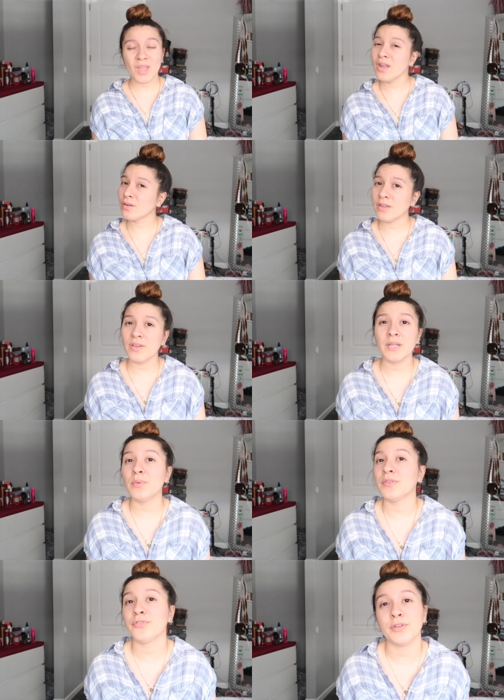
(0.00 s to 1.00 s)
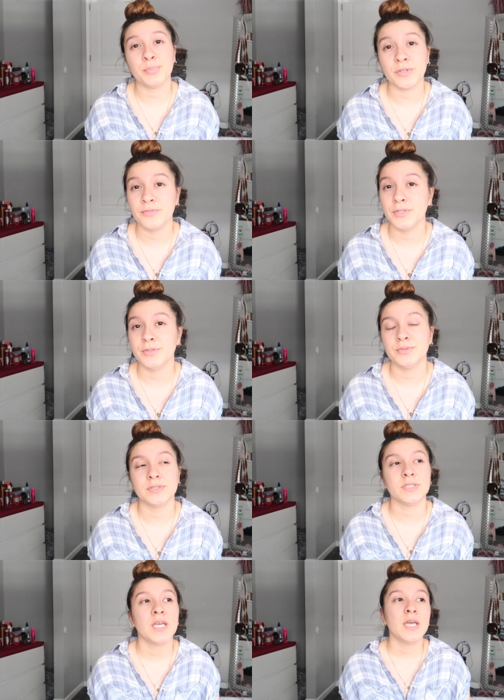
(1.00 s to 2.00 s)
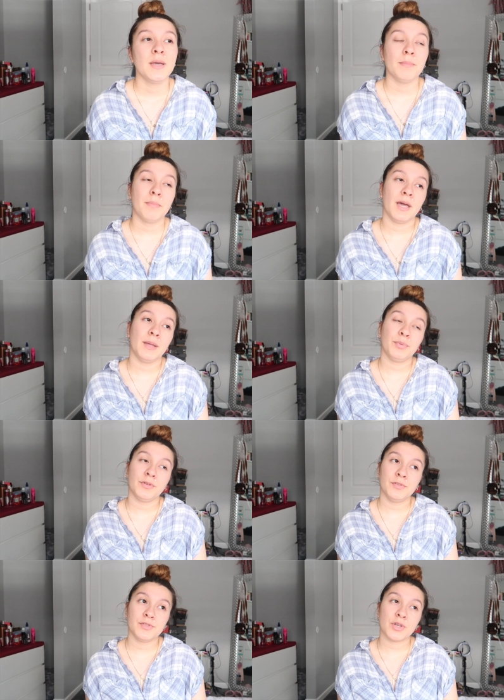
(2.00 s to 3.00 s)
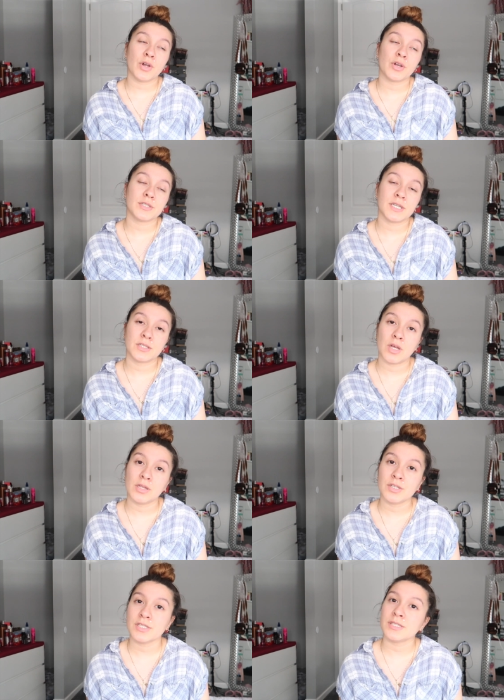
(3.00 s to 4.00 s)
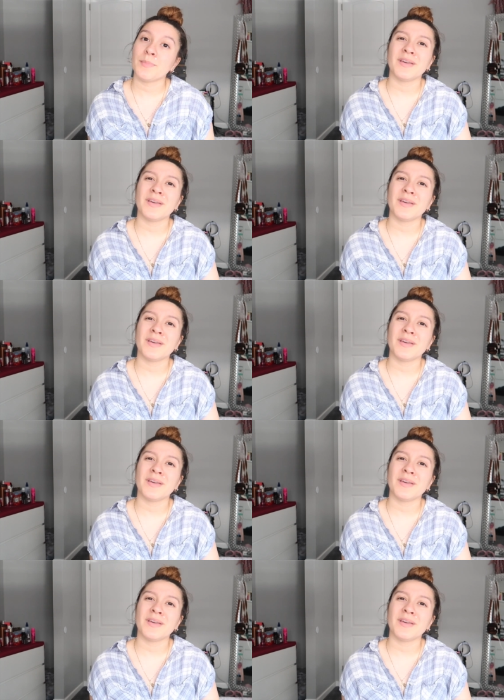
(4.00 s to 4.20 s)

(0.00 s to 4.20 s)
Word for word: I don't give anyone free previews. My previews are $10.